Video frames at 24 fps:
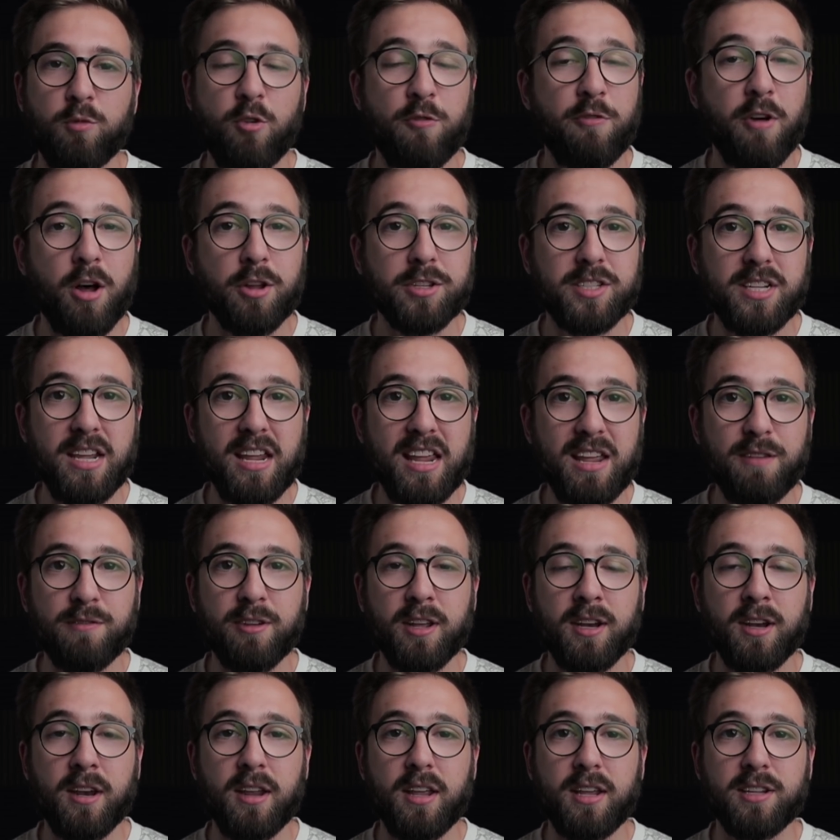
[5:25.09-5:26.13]
Vivaldi
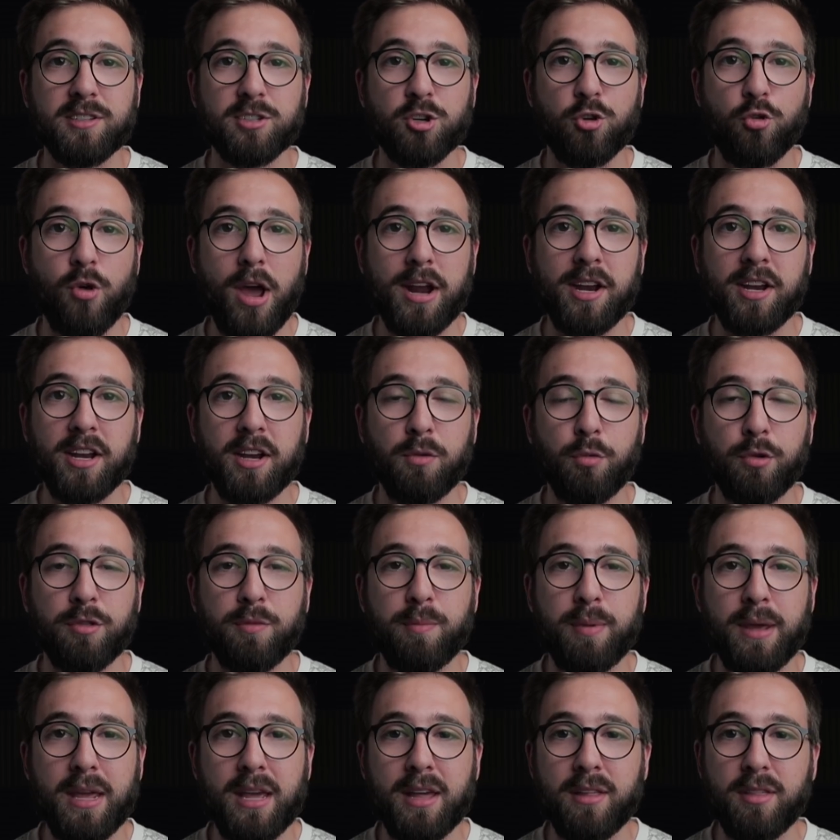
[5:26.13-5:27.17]
even is credited
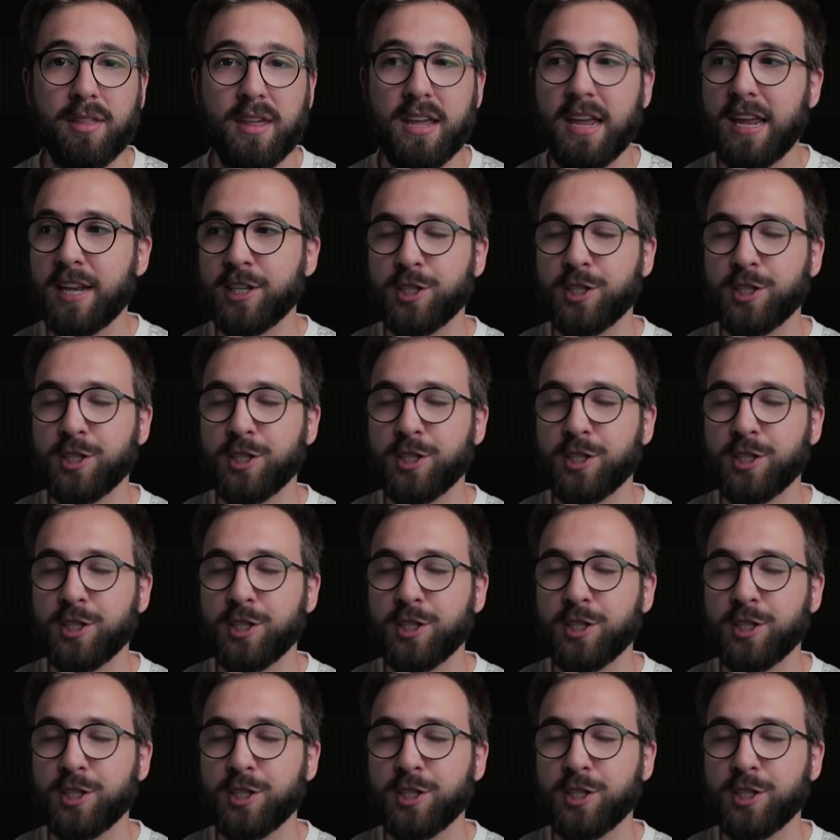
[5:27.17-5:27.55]
with being the